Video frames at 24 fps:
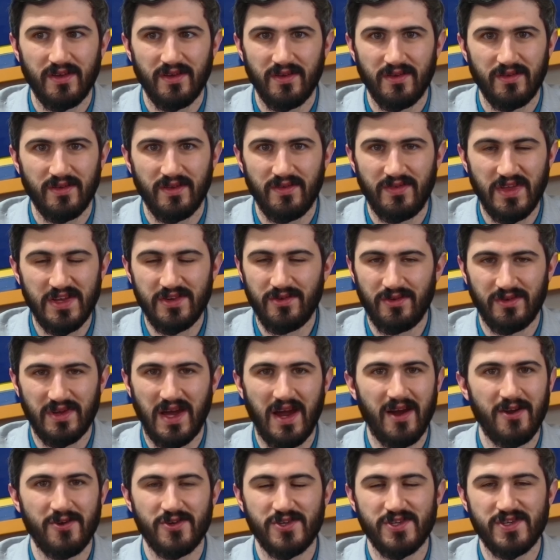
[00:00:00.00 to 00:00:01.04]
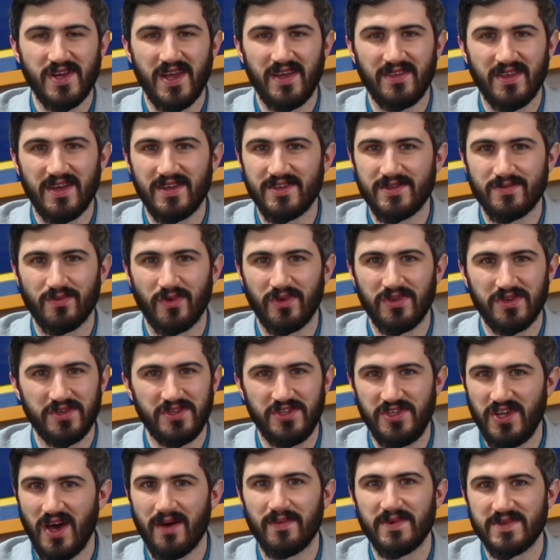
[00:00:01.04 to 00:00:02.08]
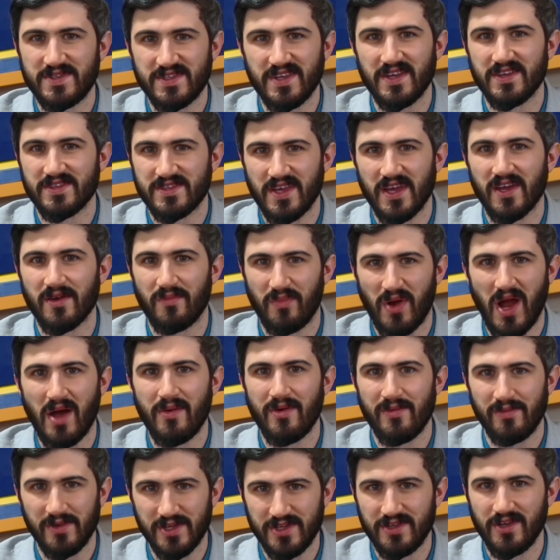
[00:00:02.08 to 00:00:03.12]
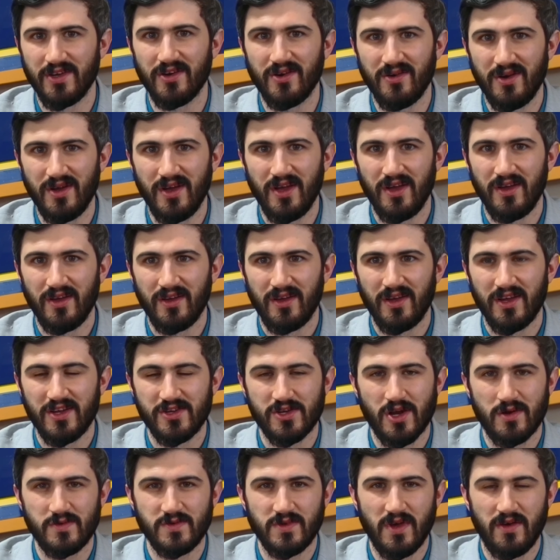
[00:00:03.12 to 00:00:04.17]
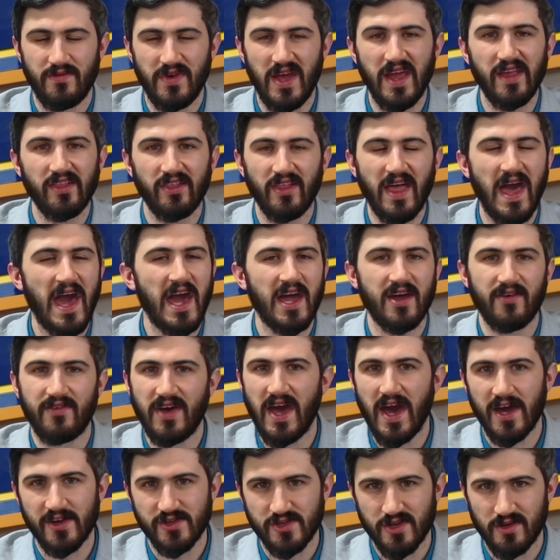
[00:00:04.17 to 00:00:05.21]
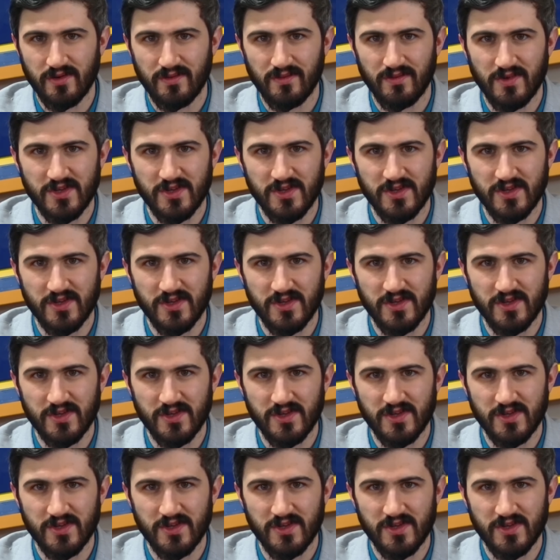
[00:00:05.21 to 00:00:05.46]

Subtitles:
if they don't hire Shane, that is one of the dumbest things they could probably do in terms of a lack of action.